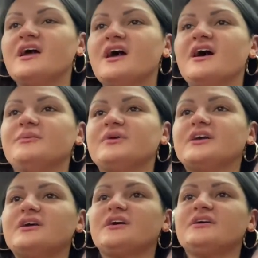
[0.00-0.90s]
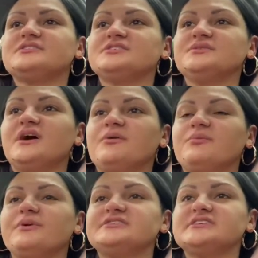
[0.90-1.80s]
Um, we're going to go to a
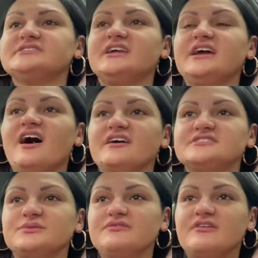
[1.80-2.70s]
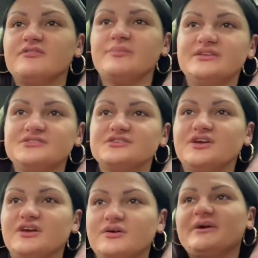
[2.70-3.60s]
woods that's near us that we've never been to.